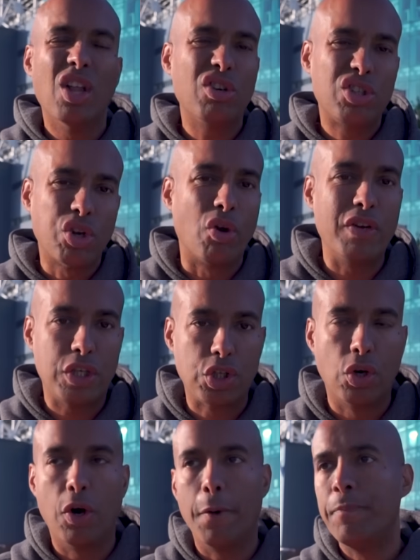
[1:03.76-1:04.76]
Long story
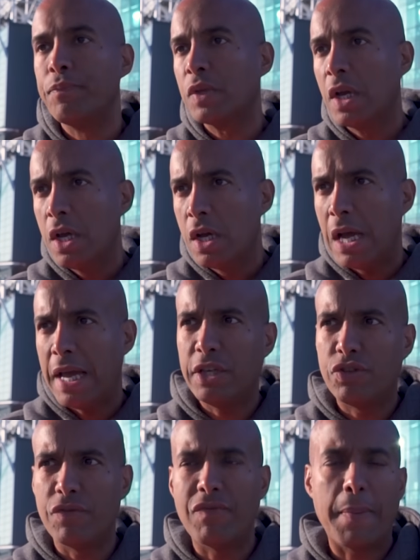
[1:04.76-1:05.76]
short,
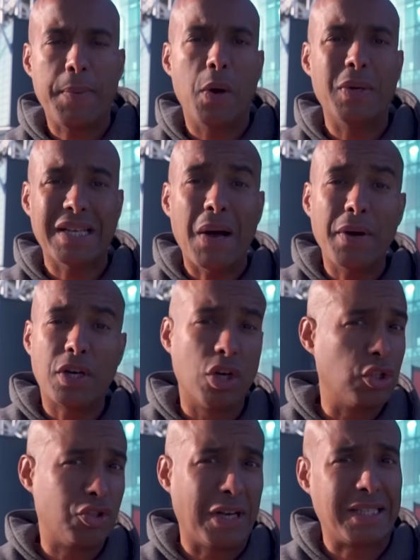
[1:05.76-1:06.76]
Adrian Rabiot is out of
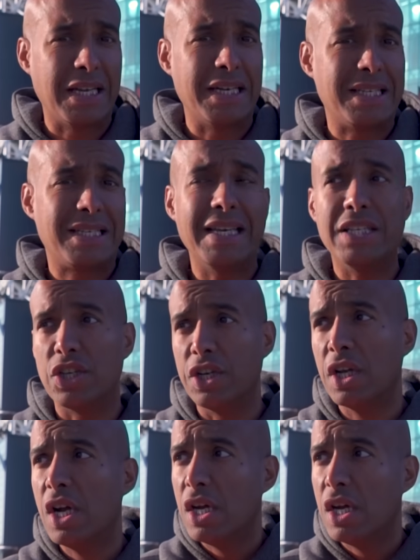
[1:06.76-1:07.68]
contract at the end of the season.